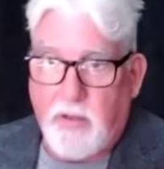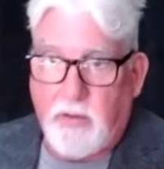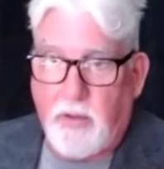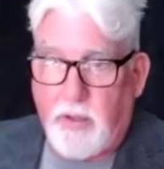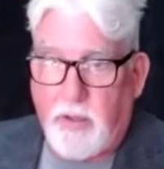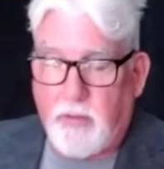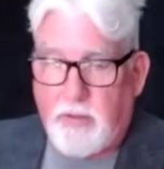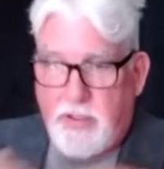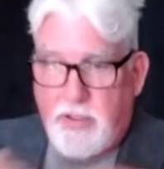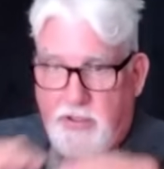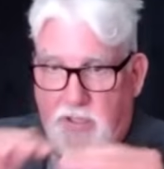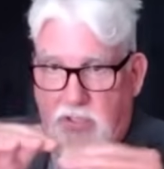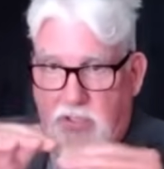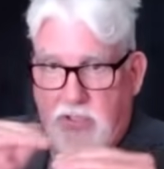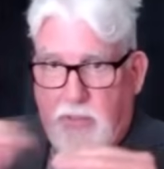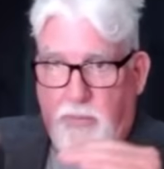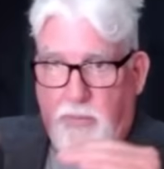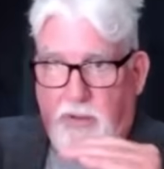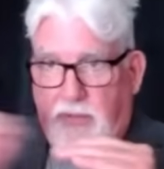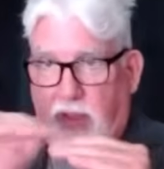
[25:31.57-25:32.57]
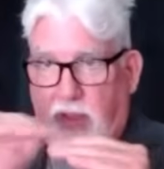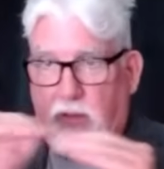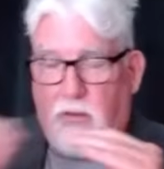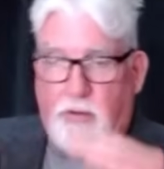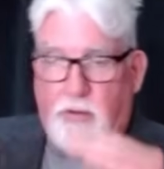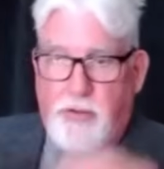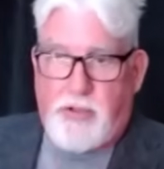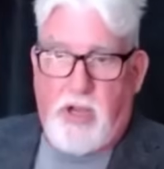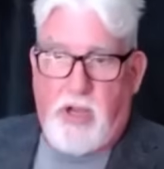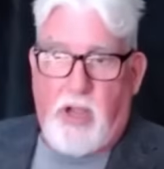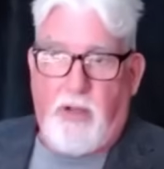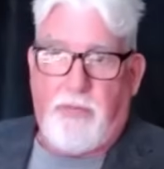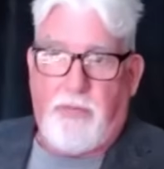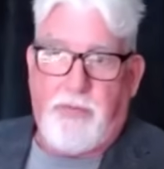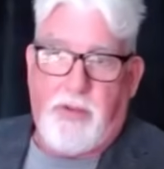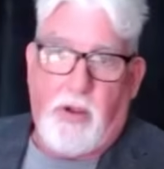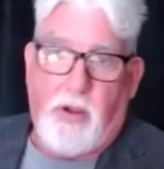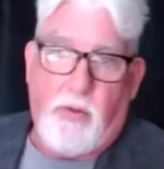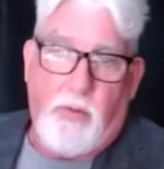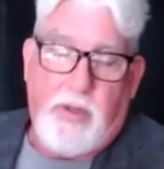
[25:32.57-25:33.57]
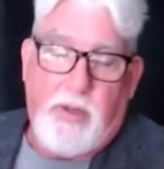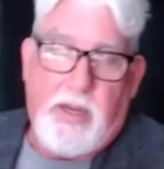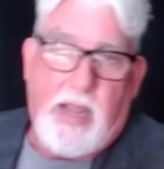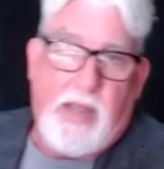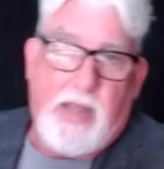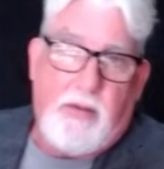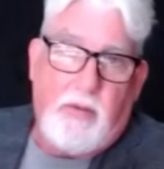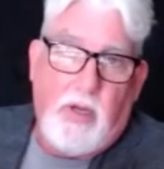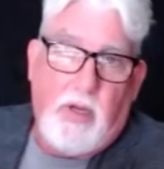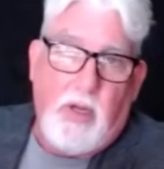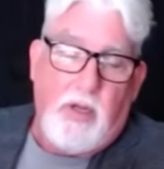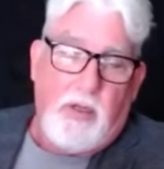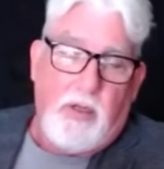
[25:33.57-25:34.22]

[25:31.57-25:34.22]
literally just above that little shelf. So we got